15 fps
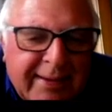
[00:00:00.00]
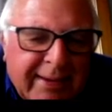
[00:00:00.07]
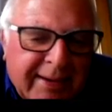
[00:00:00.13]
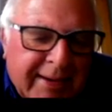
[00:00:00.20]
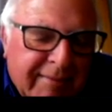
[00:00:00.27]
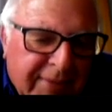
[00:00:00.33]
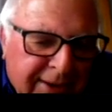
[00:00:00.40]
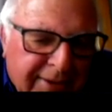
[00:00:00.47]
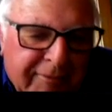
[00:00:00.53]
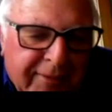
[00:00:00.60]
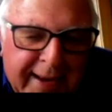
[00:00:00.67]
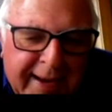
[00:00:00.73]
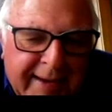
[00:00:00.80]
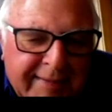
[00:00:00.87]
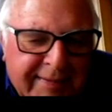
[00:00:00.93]
and they're talking
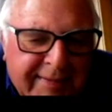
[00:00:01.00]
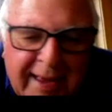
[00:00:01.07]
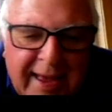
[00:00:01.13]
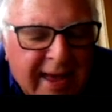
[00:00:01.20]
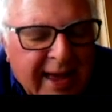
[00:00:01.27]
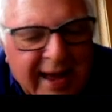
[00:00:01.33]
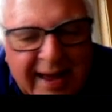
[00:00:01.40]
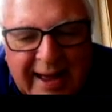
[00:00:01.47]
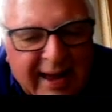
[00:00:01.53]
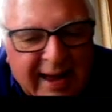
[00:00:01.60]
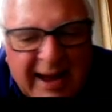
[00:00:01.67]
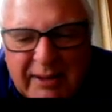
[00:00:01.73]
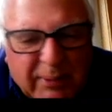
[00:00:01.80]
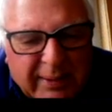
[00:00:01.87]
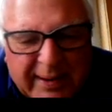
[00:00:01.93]
very fast.
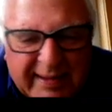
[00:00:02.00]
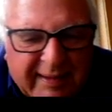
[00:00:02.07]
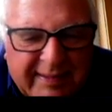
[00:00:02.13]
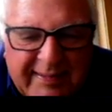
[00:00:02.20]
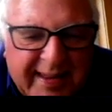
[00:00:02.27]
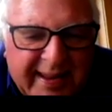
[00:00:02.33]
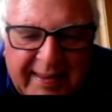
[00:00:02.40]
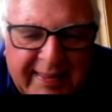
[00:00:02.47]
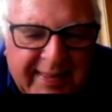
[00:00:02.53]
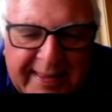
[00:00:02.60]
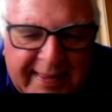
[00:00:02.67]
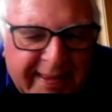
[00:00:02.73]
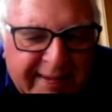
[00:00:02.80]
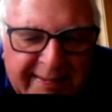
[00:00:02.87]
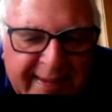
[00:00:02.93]
I don't
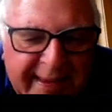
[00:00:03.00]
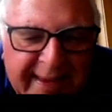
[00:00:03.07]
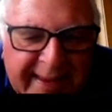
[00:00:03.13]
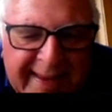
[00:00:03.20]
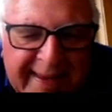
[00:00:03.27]
understand the thing they